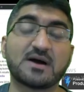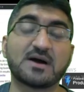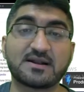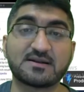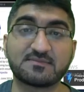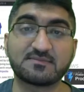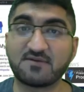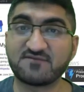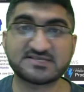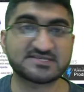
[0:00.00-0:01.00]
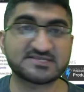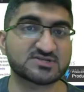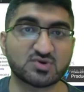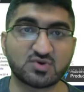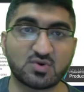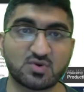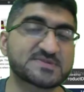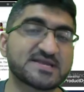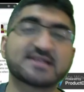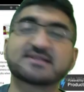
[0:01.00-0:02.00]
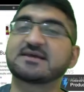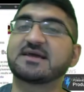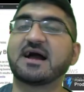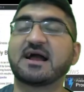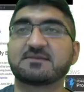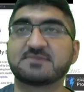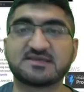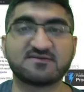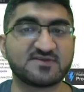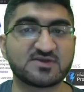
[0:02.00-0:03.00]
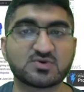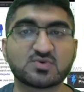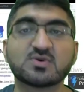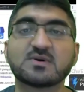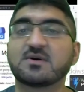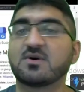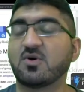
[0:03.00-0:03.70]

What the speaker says: uh, visitors on your website. I'll be giving you